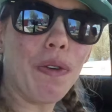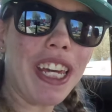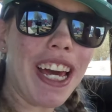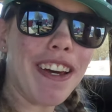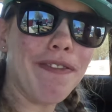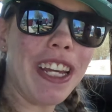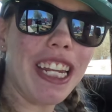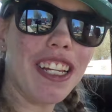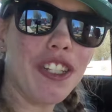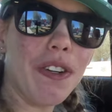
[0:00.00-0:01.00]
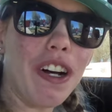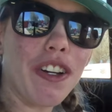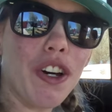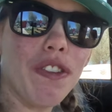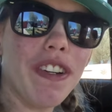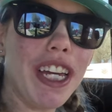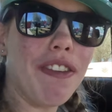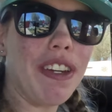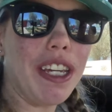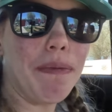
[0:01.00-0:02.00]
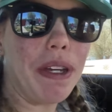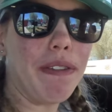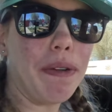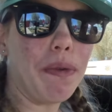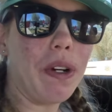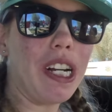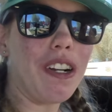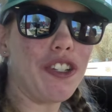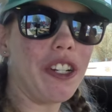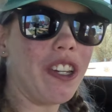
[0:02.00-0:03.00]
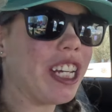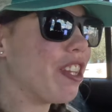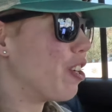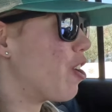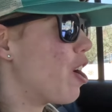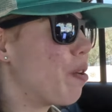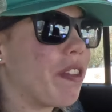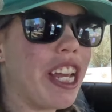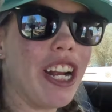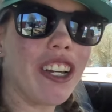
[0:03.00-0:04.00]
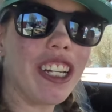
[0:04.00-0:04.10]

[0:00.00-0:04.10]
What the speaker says: We have made it to Alcova, and me and baby boy are chilling in the car with the air